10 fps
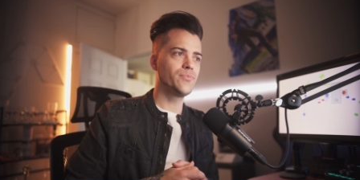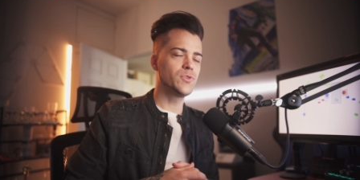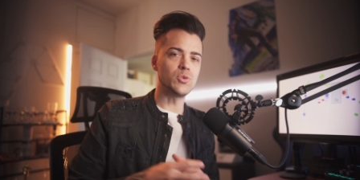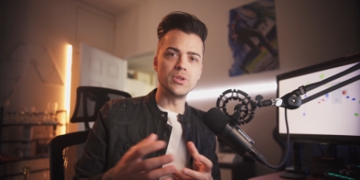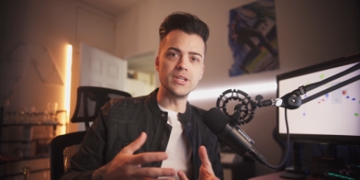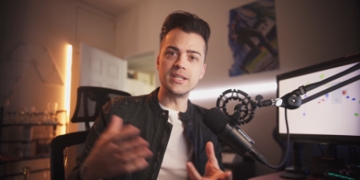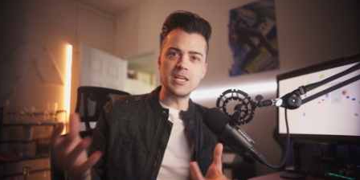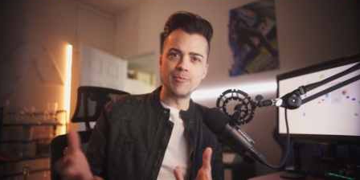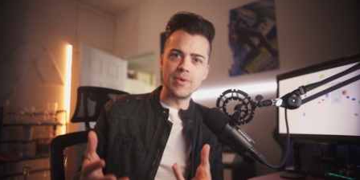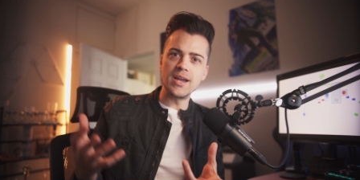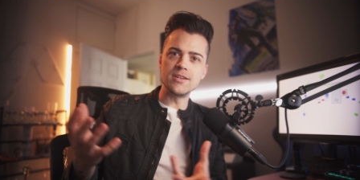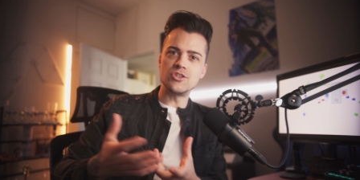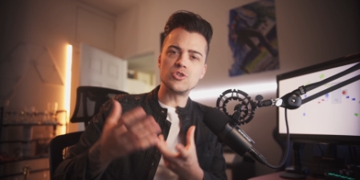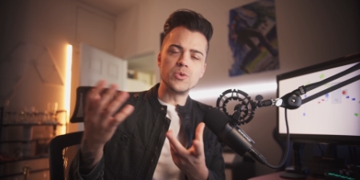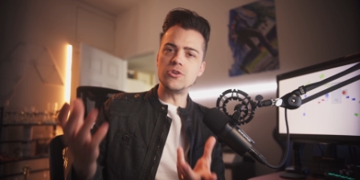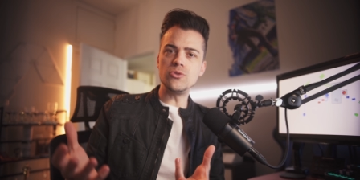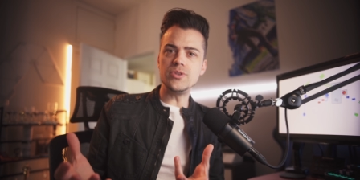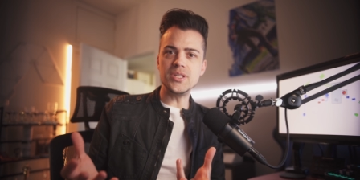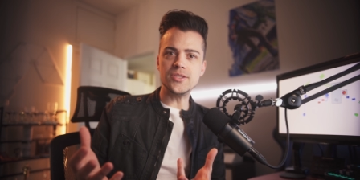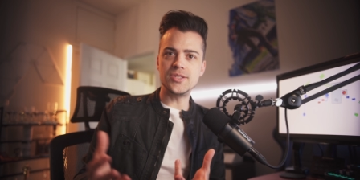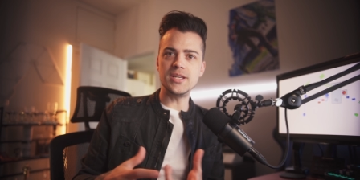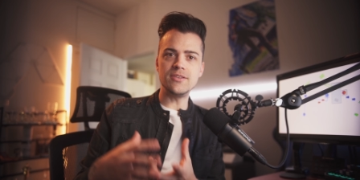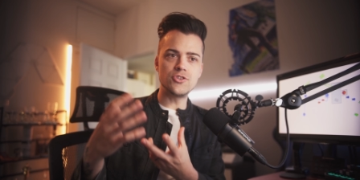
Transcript: So one thing to keep in mind is just when you're doing these scenes,